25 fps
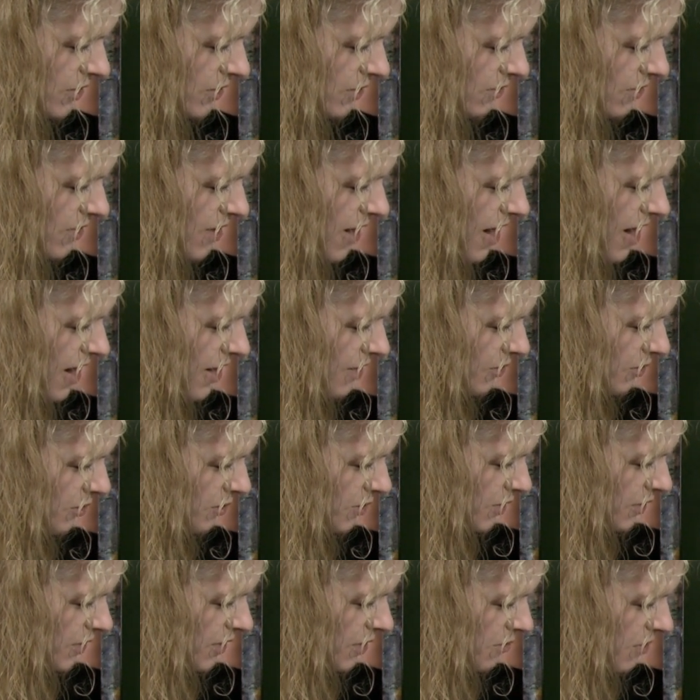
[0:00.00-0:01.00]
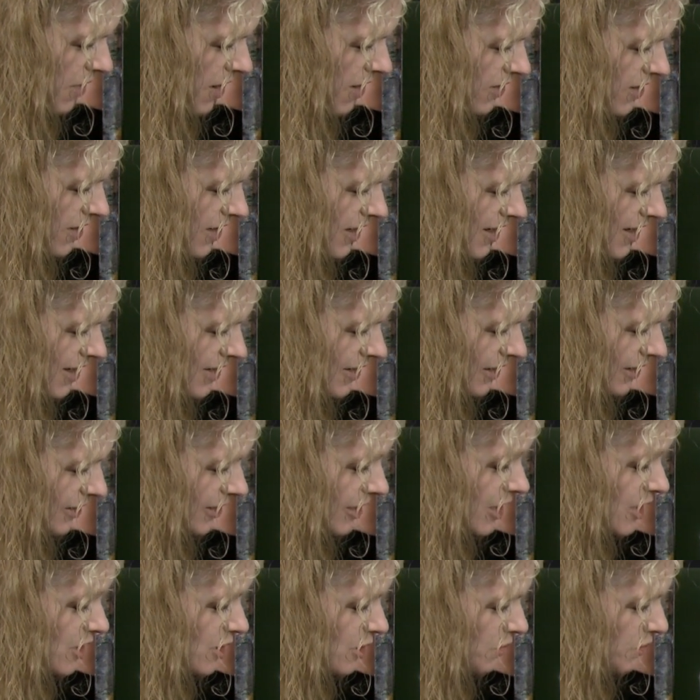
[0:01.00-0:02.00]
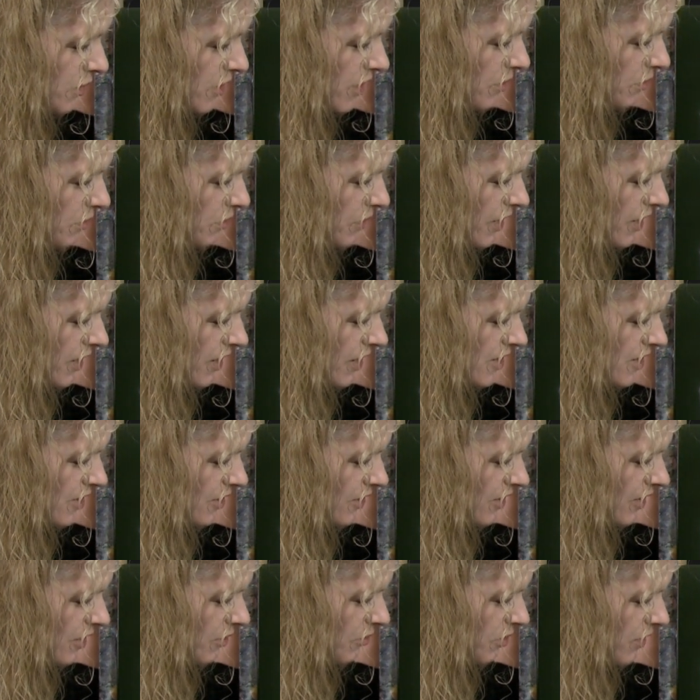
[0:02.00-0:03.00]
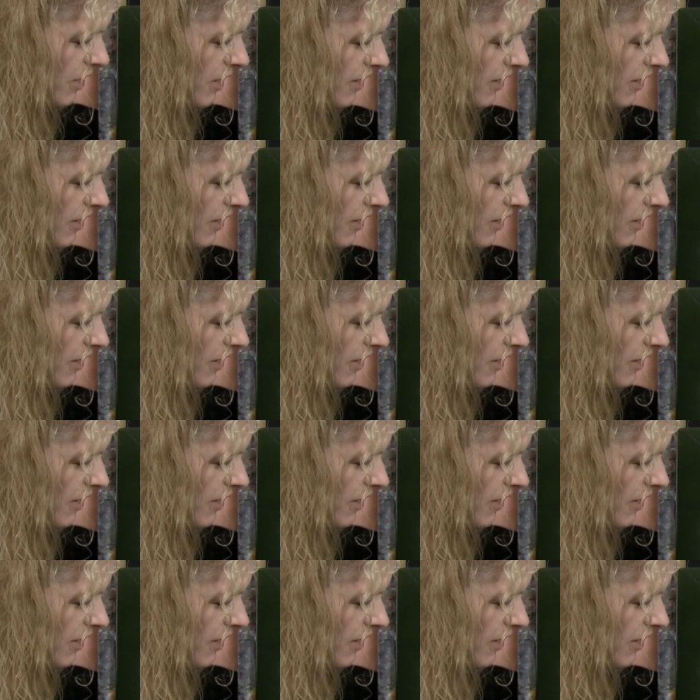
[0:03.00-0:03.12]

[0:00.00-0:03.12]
do not worry about it in the least bit, because you're going to